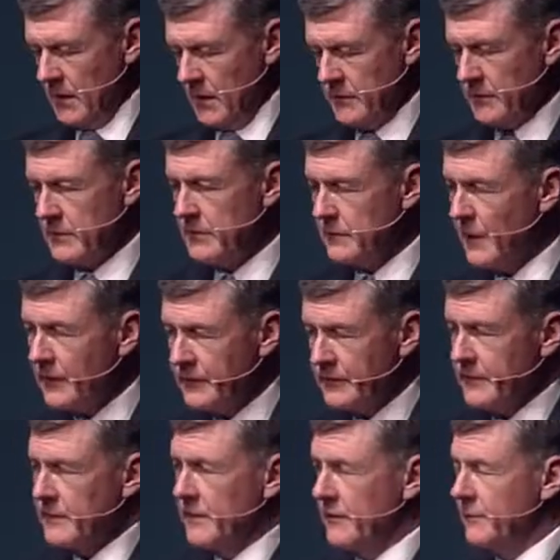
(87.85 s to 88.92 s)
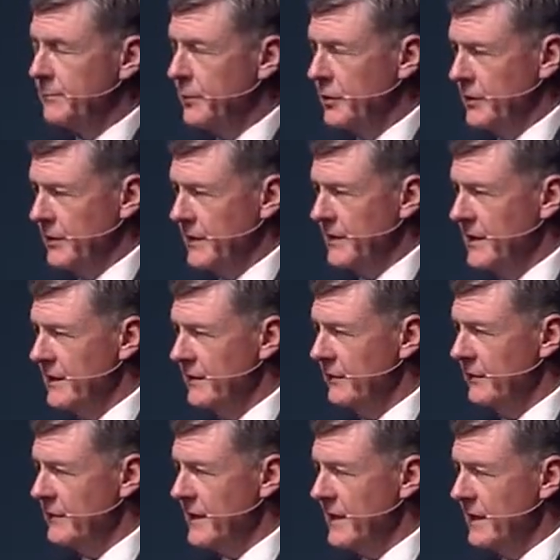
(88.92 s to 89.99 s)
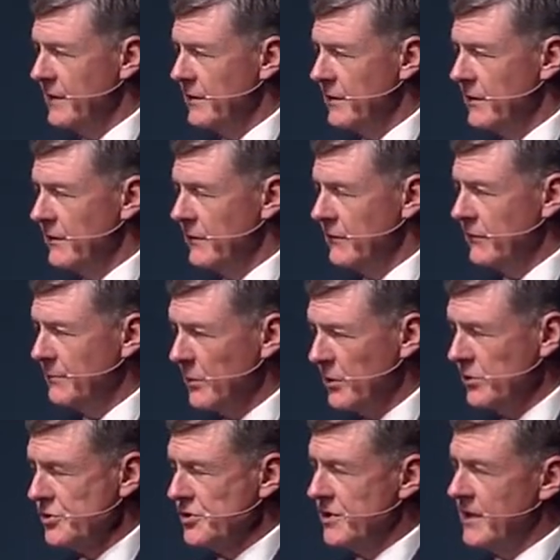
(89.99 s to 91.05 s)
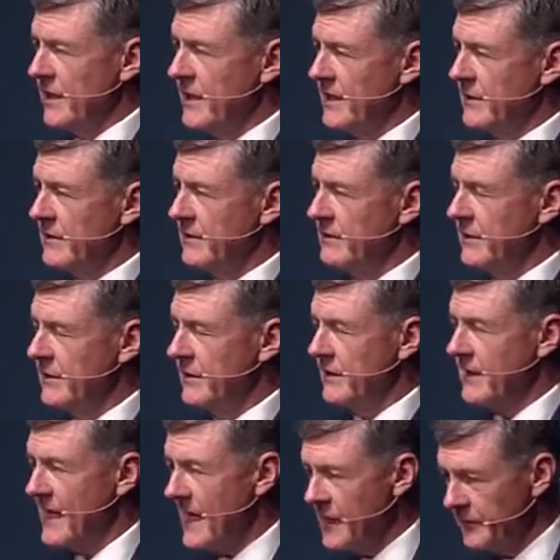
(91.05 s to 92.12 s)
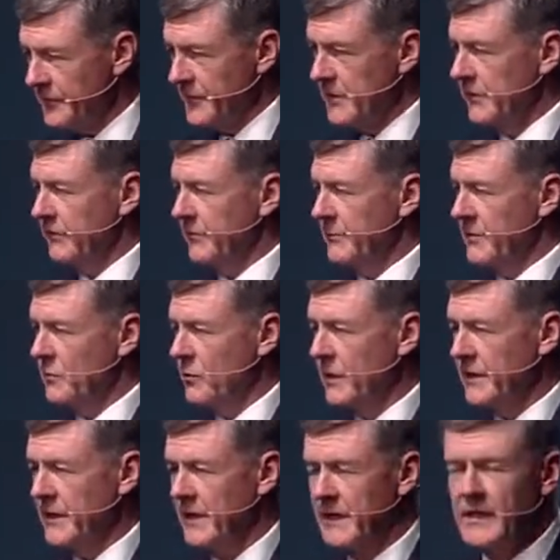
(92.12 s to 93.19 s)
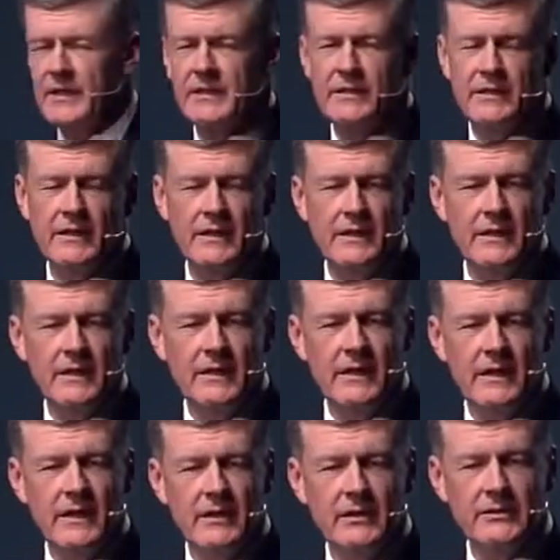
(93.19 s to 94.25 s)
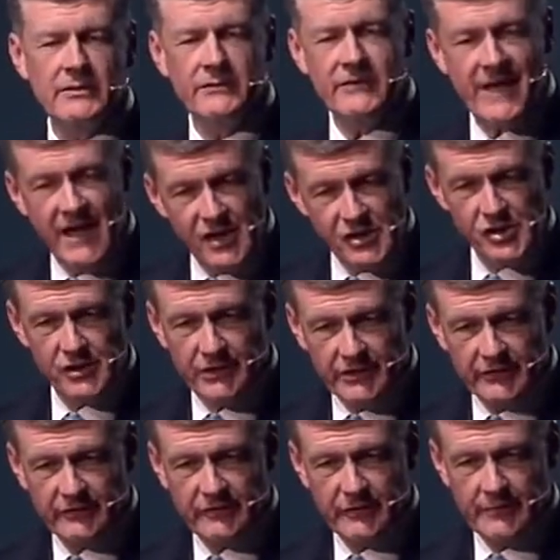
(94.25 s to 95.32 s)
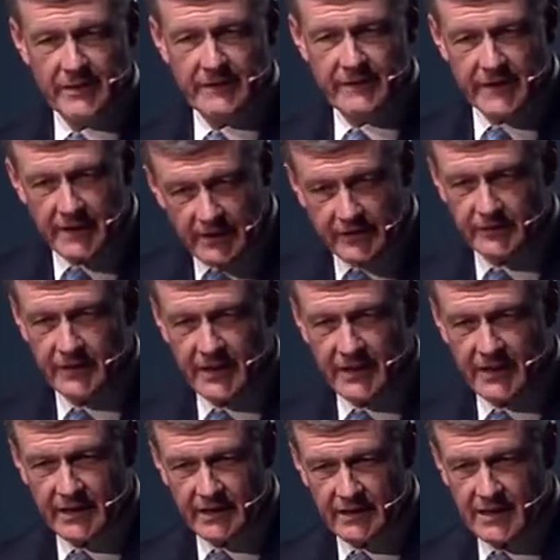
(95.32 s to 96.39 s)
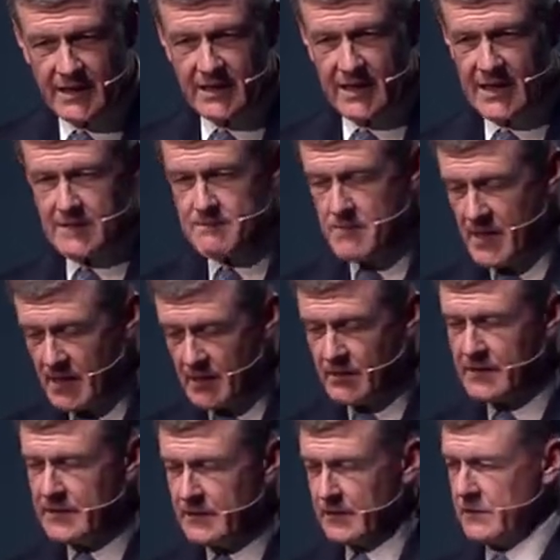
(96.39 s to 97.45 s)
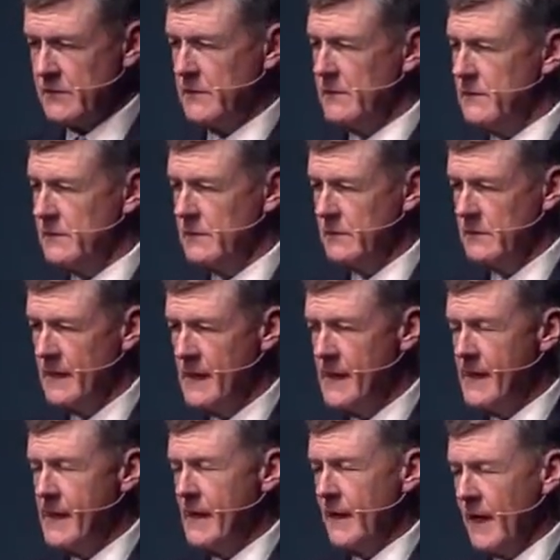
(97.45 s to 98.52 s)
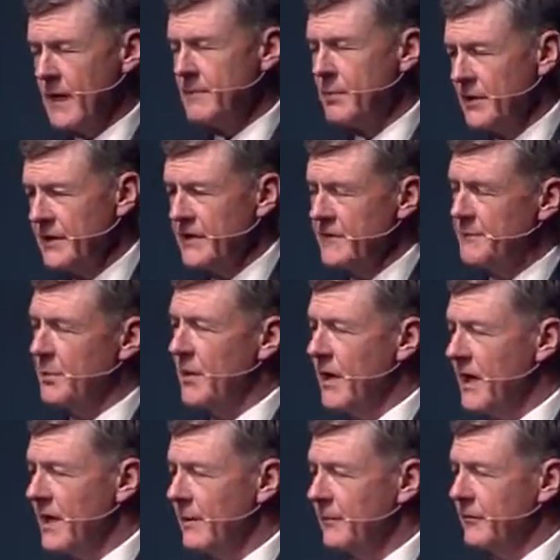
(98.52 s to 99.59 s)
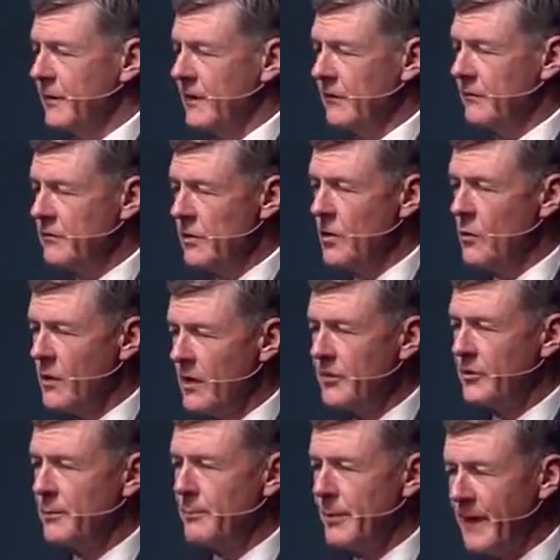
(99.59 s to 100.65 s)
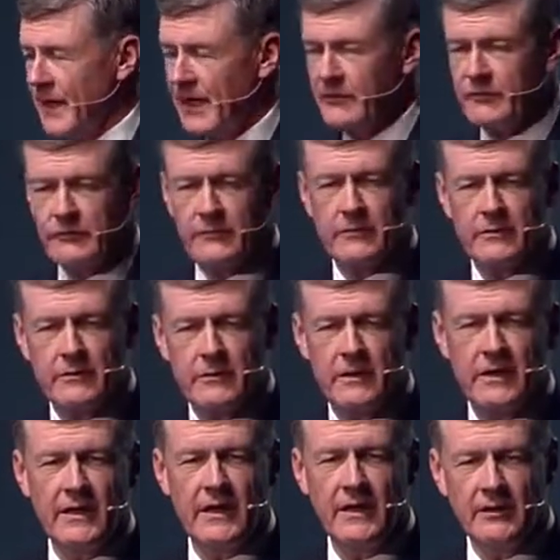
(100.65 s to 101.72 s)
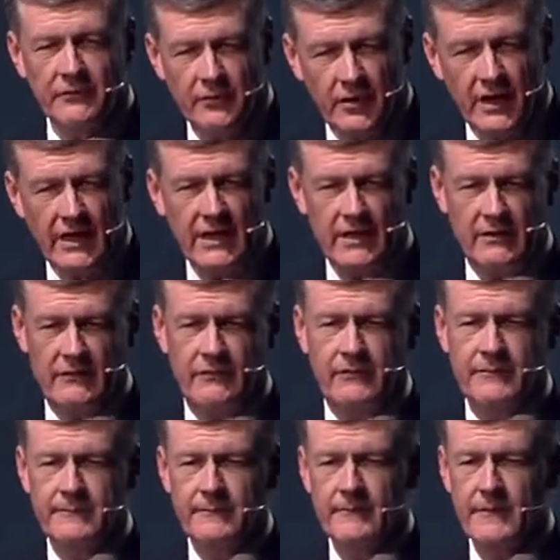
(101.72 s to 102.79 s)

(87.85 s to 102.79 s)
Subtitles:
And the thrust of this book is that Spurgeon held Calvinism in one hand, he held evangelism in the other hand, and he married the two, I believe, perhaps as no other pastor ever has.